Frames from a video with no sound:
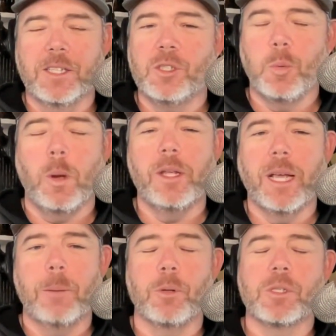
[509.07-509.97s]
This is why you
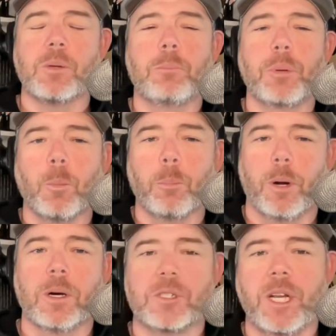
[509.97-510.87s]
got to put some Built
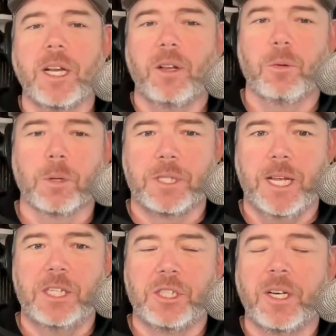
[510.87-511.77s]
Bars into the
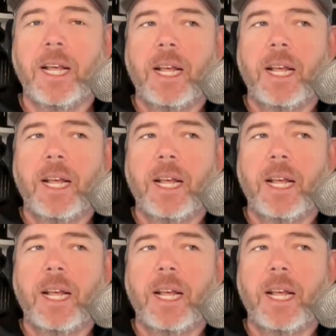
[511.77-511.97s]
rotation.